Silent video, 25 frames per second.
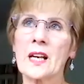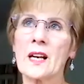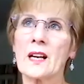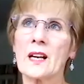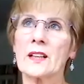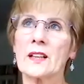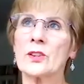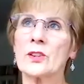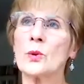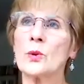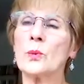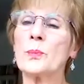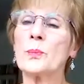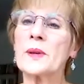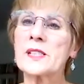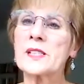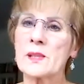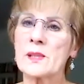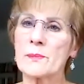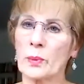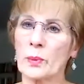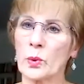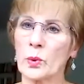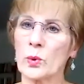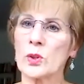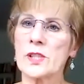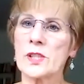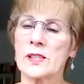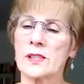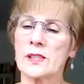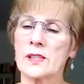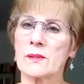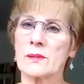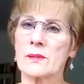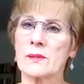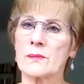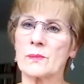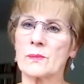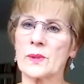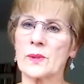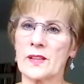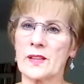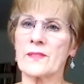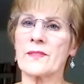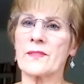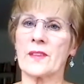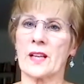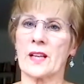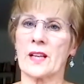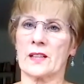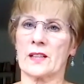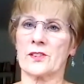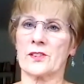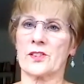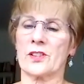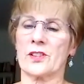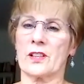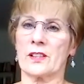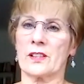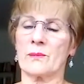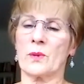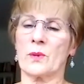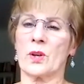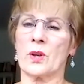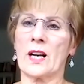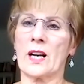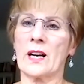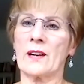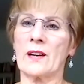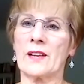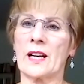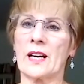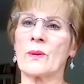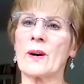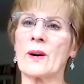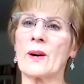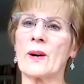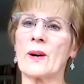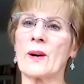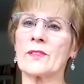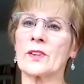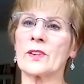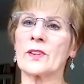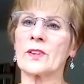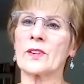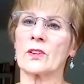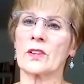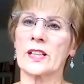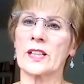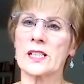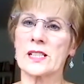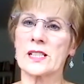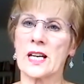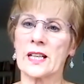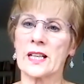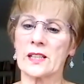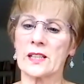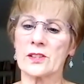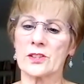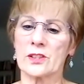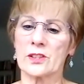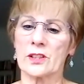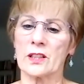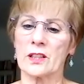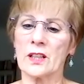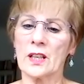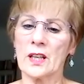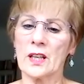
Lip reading: you'll be supported within that journey, however long it takes you.